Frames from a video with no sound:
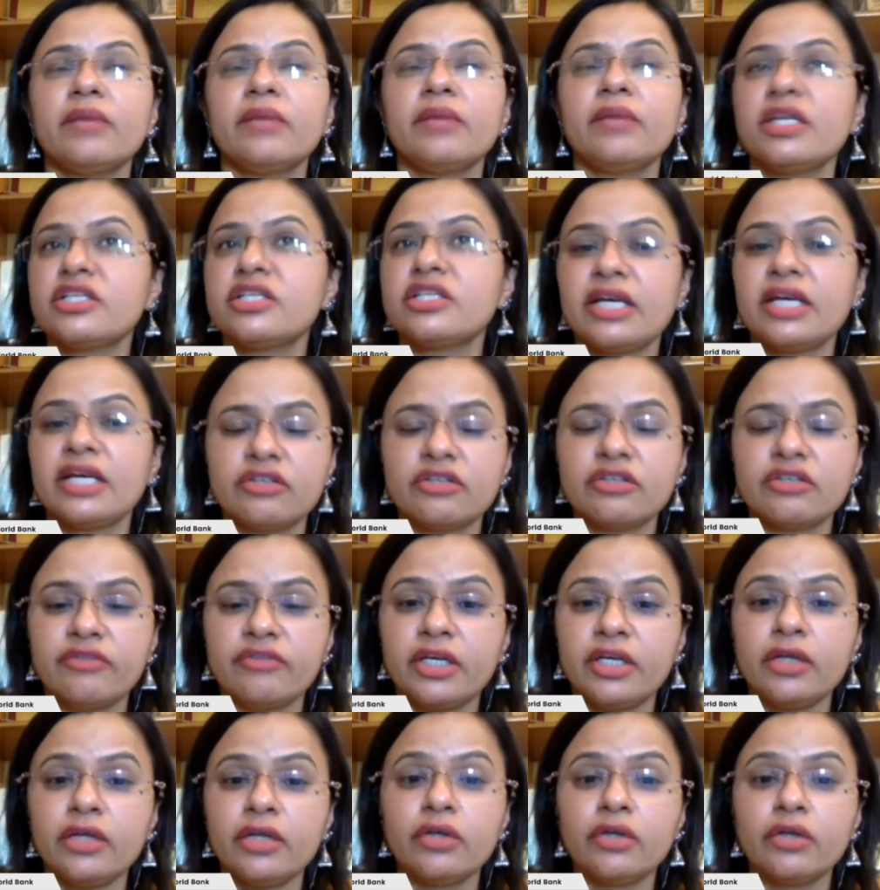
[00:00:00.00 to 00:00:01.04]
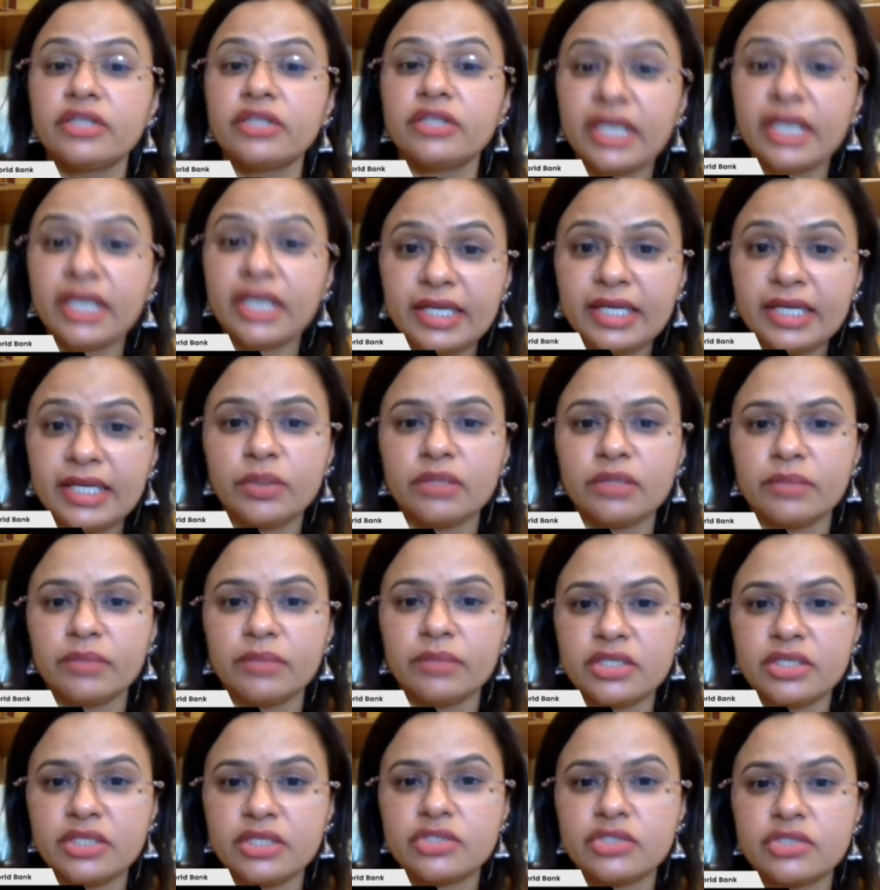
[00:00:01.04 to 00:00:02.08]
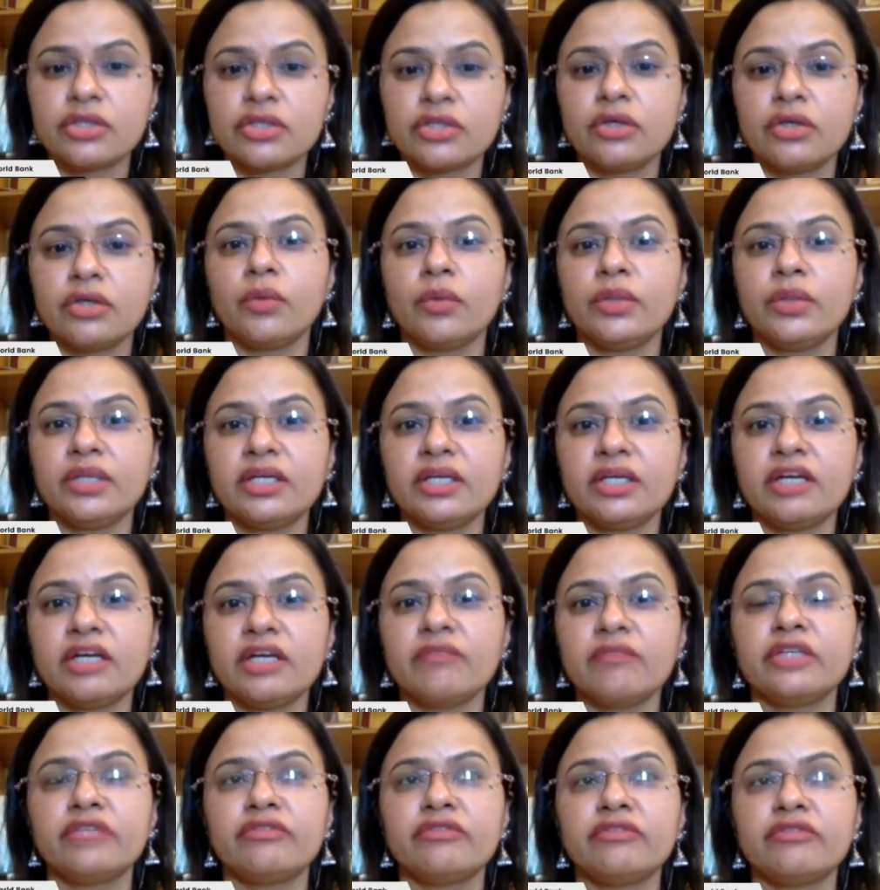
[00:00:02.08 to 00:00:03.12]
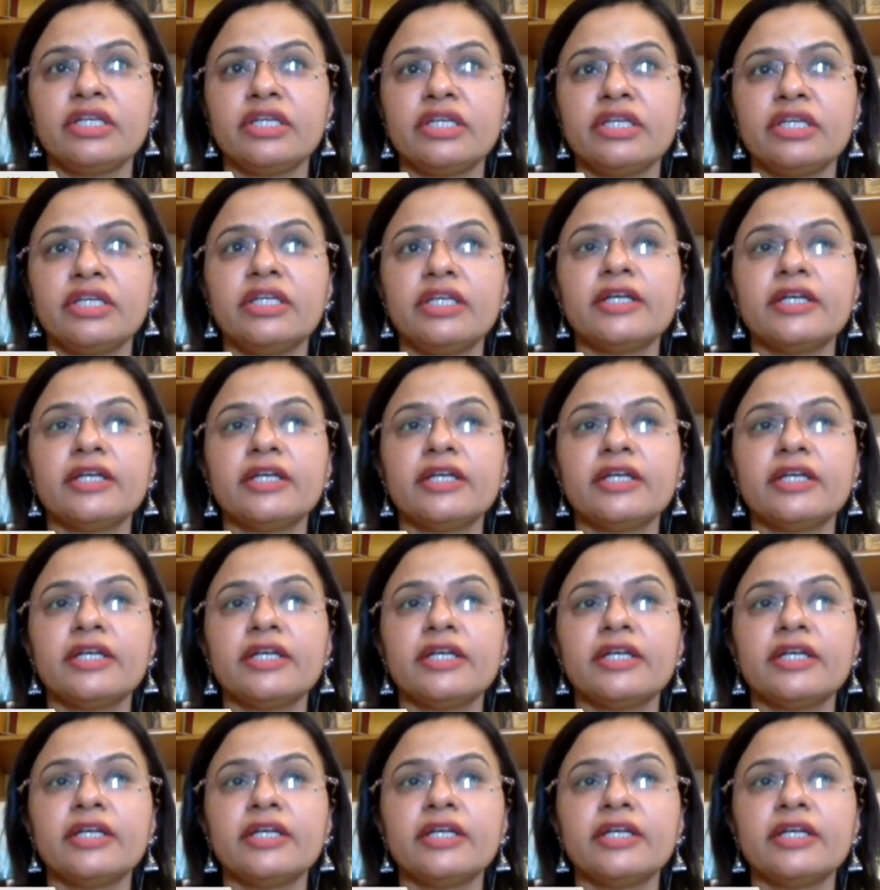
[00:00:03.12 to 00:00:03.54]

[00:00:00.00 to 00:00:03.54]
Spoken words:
multilateral funding, or directly with the ministry or with the government of India,